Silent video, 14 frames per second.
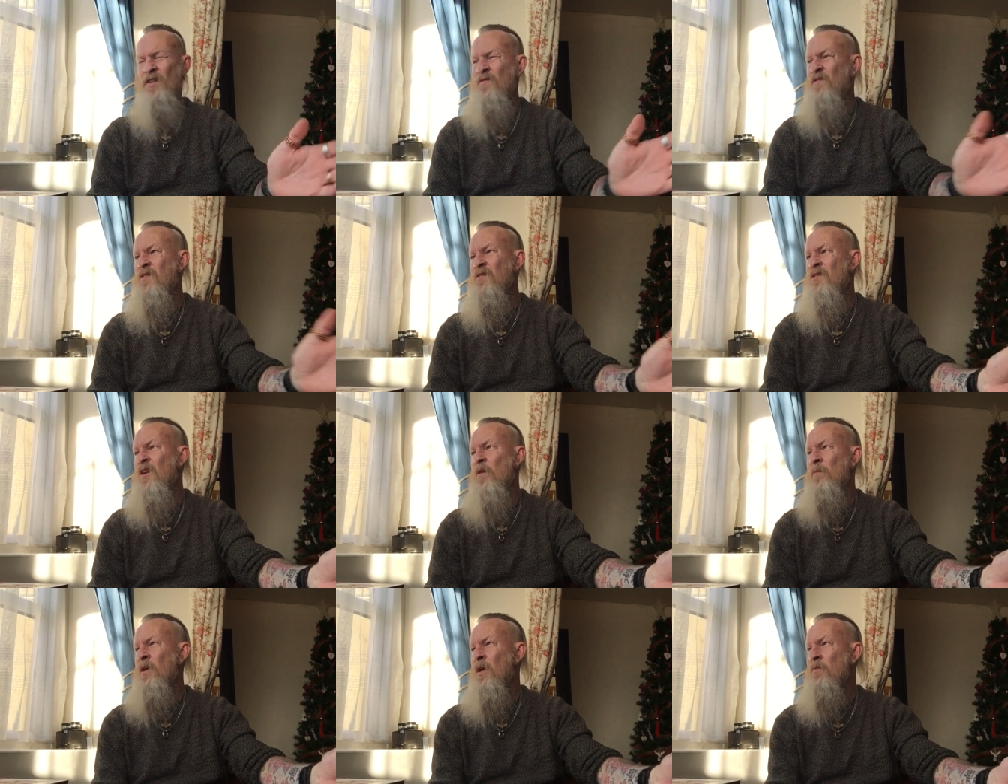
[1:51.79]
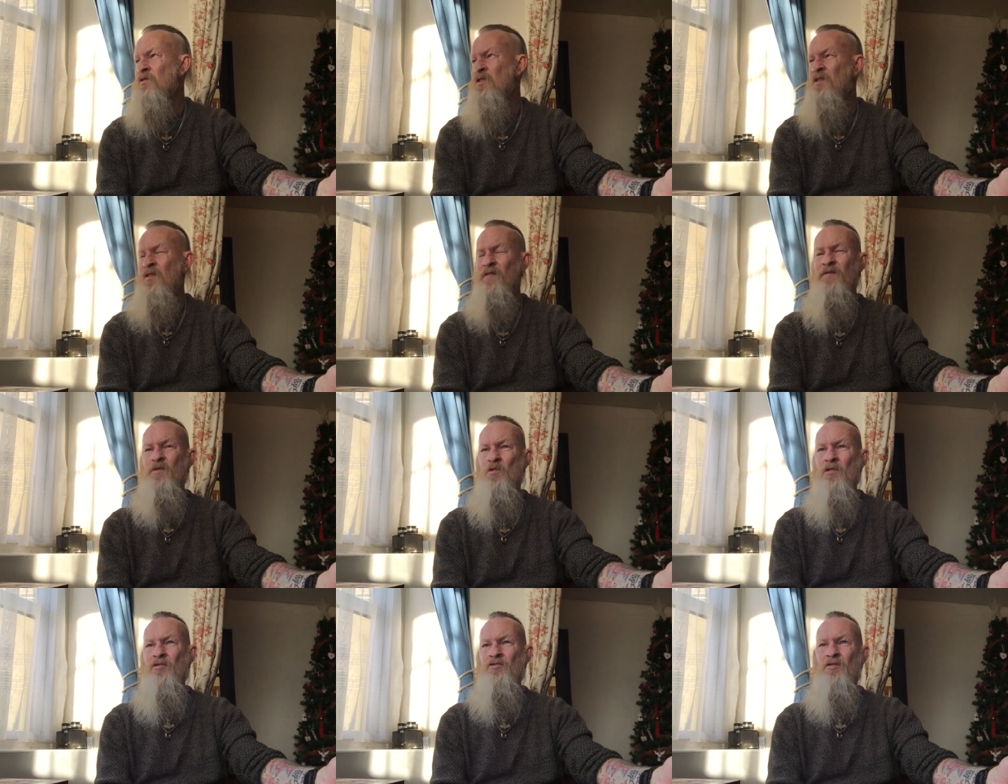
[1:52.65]
I've coming up to
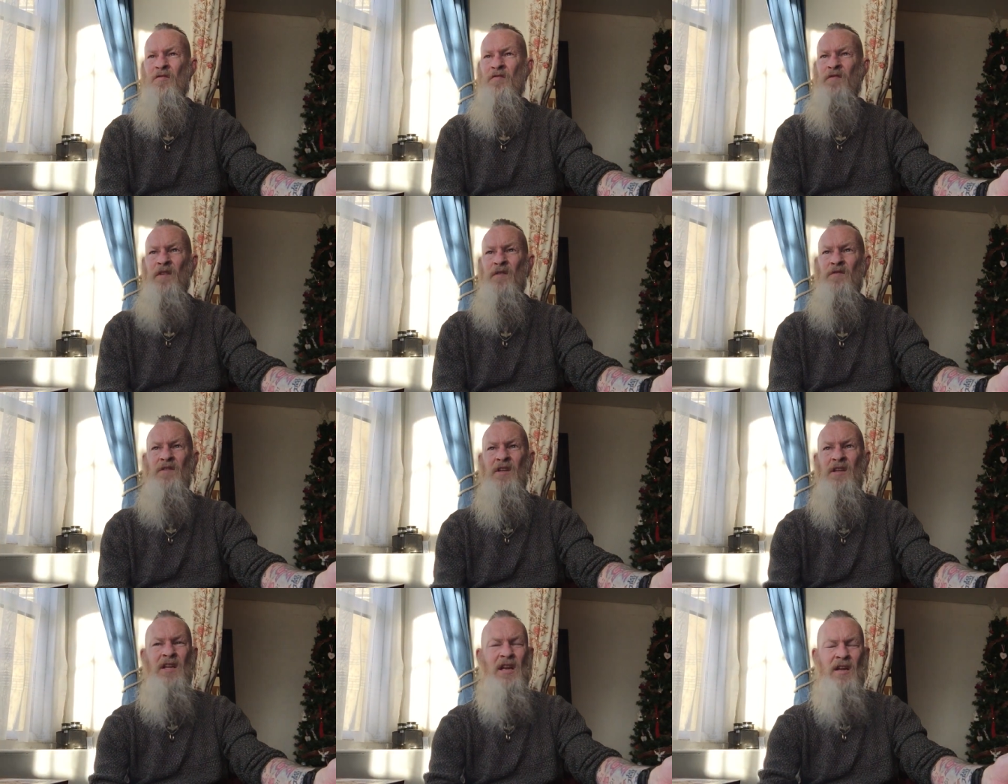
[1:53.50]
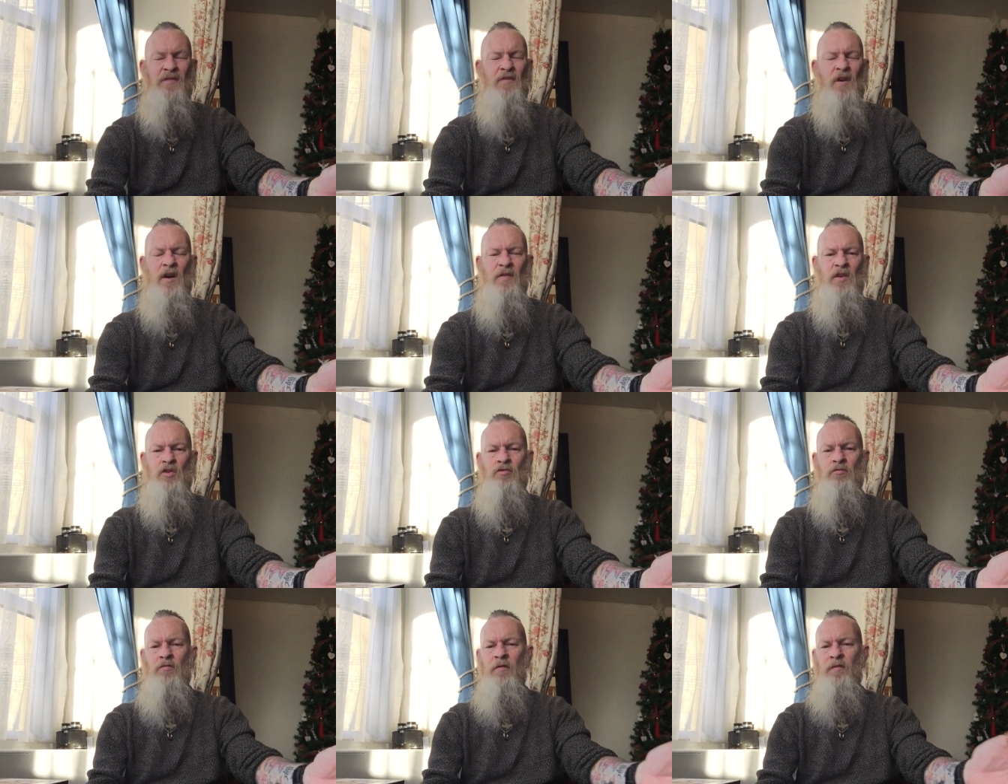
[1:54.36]
450, nearly
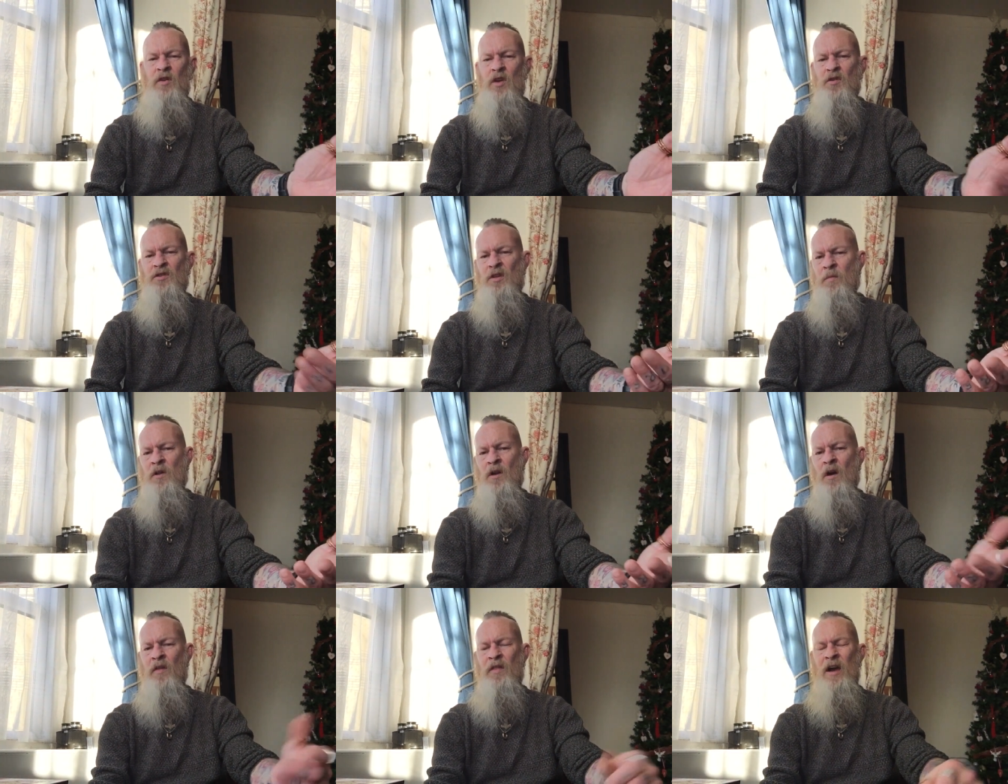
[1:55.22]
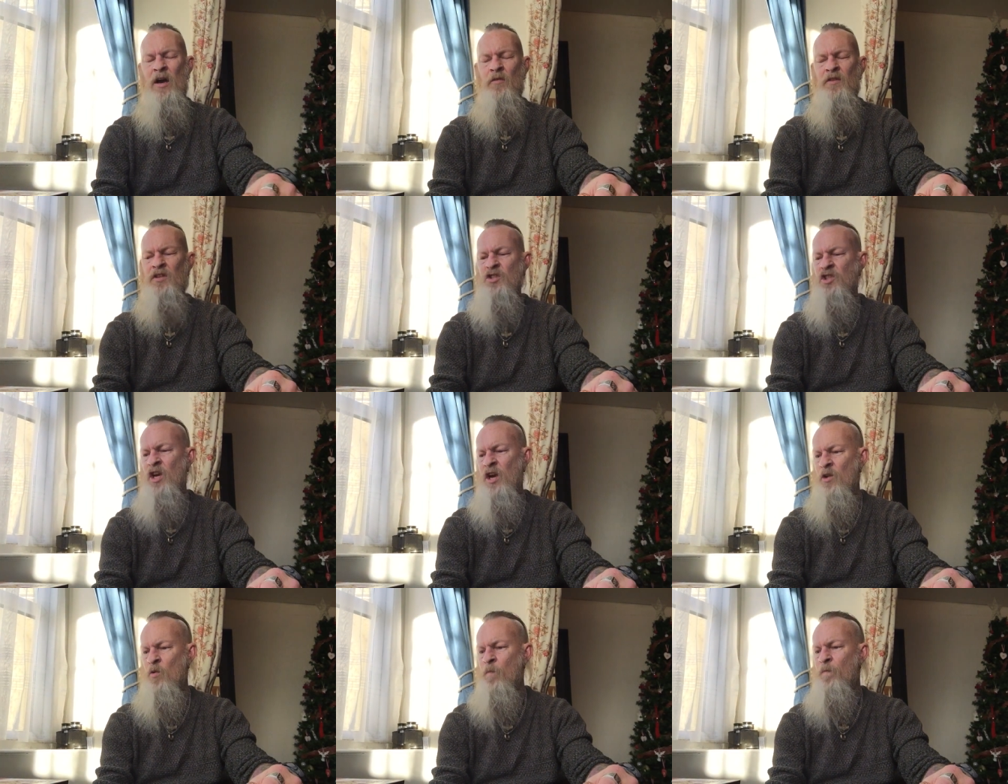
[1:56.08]
500 reviews, something like that on this
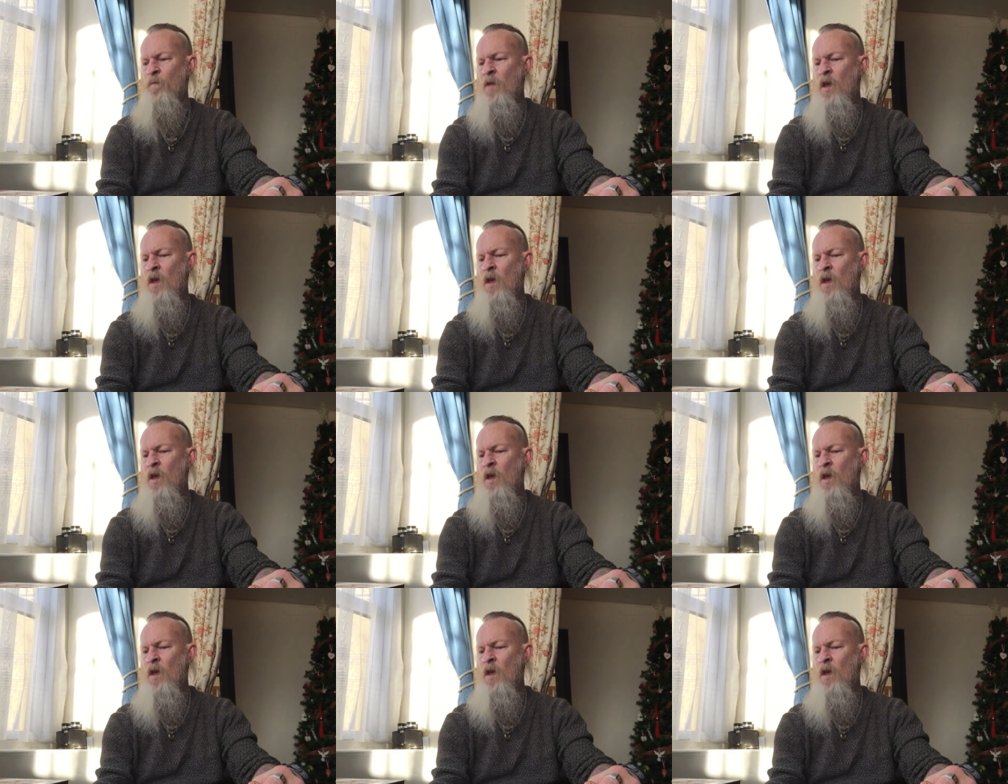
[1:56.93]
channel.